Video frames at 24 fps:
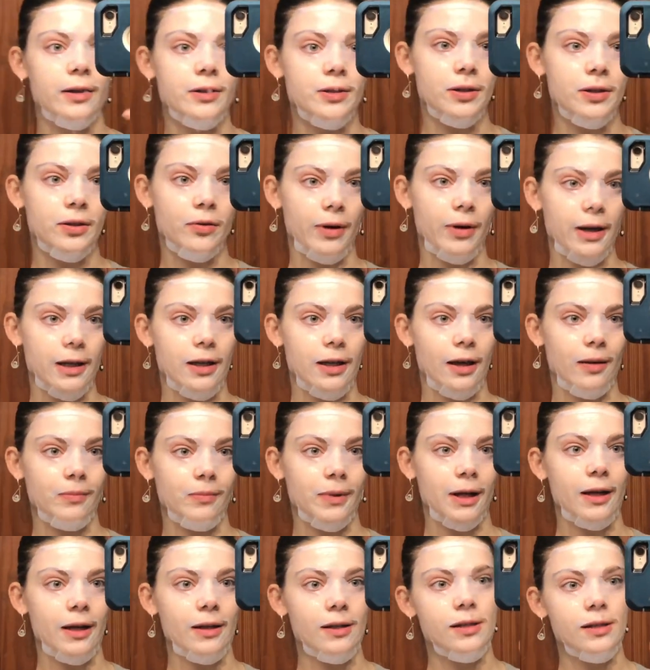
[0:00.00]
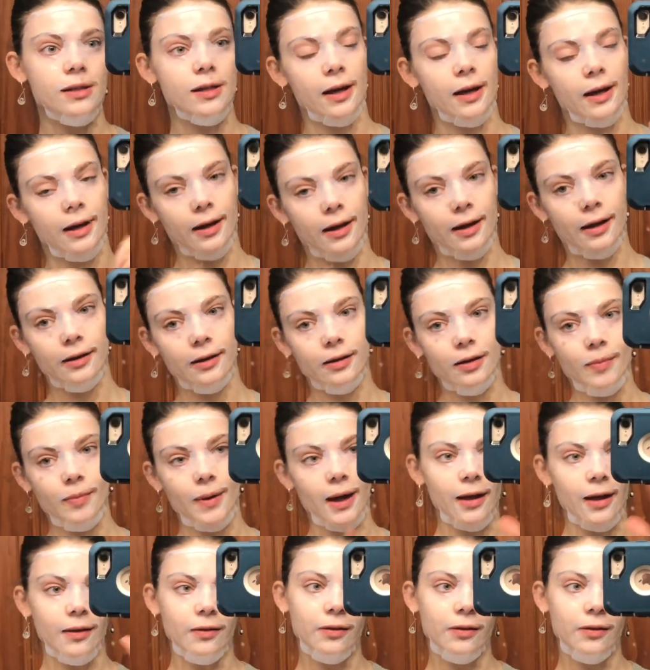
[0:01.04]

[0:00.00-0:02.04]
just gonna wait 10 minutes and get in the bath.